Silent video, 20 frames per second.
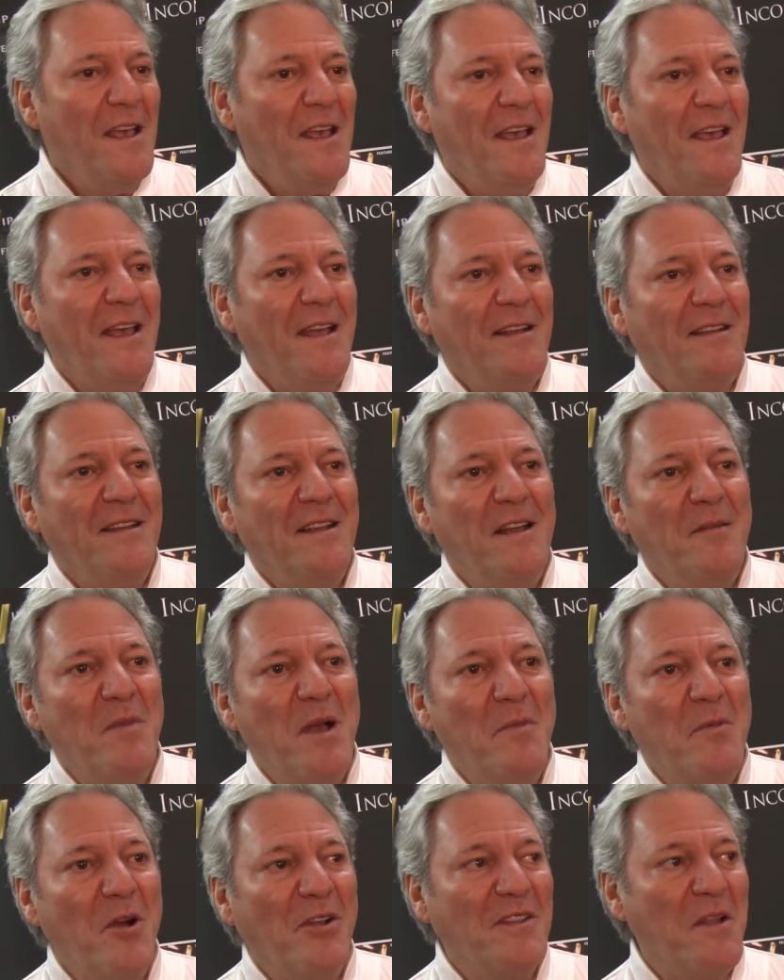And
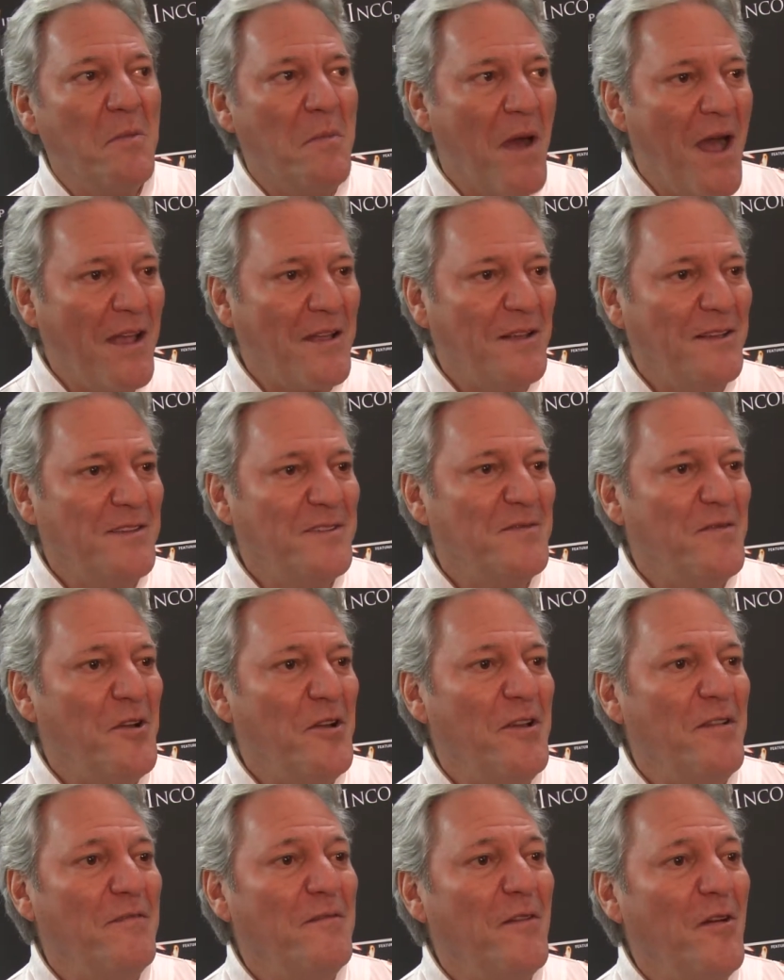my partner Michael is
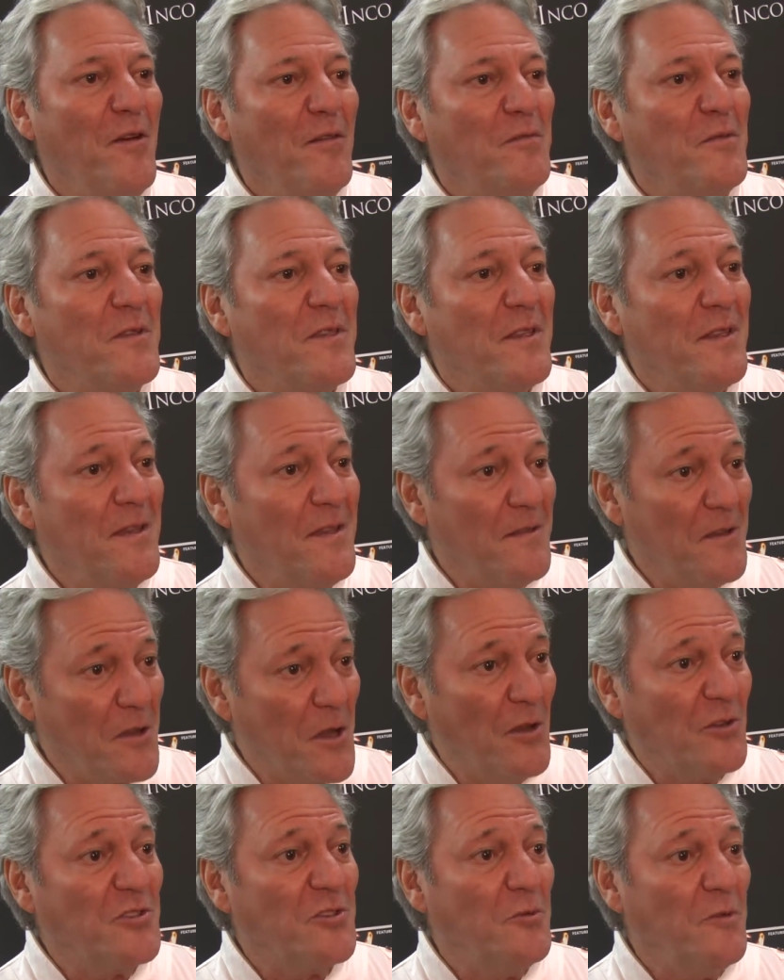very involved with the
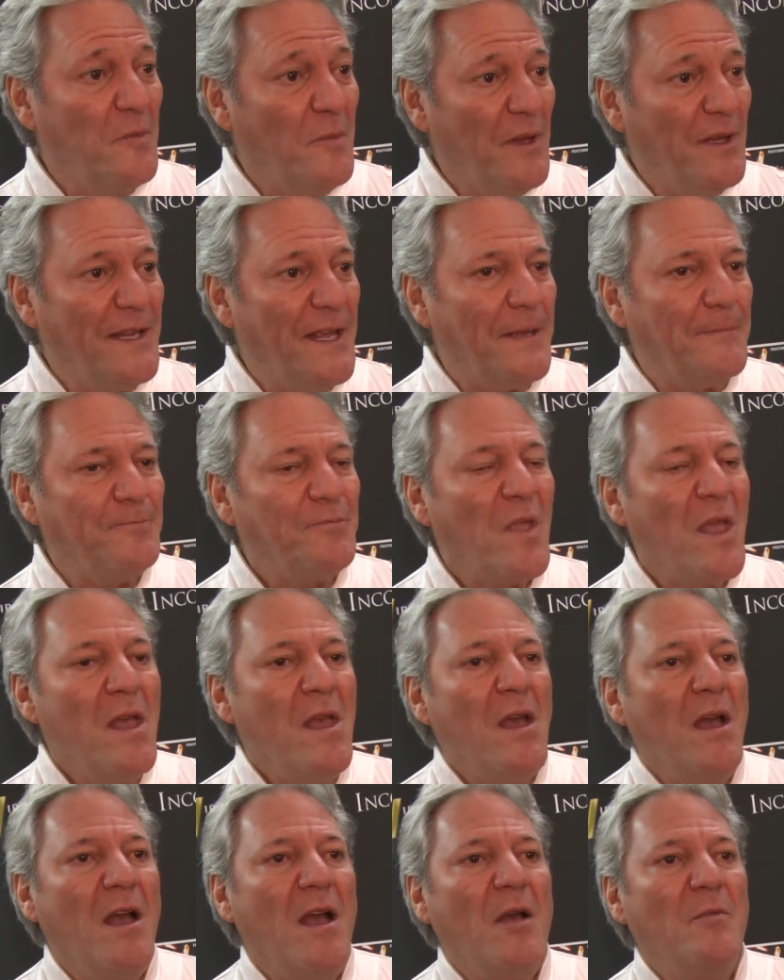cultural building.
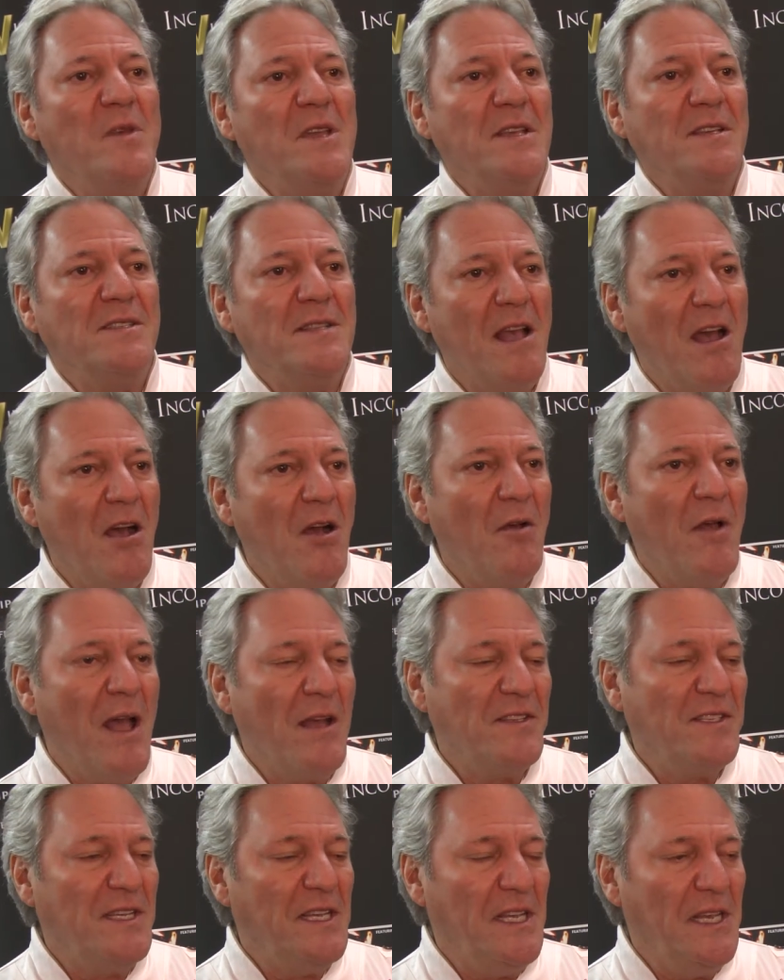He is now
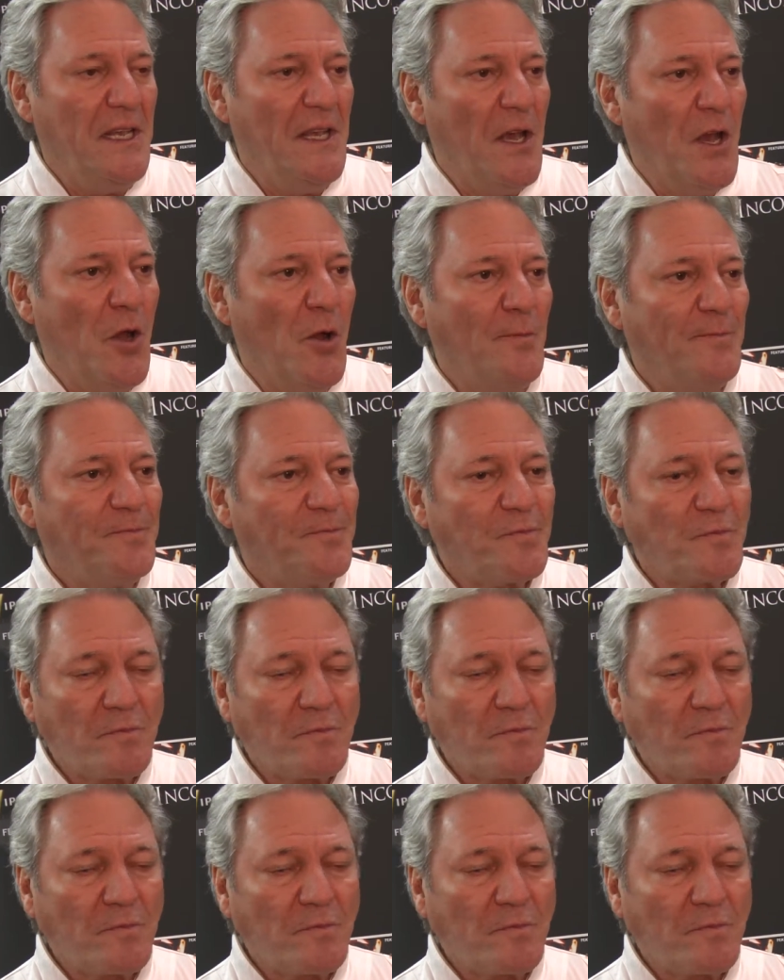our CEO.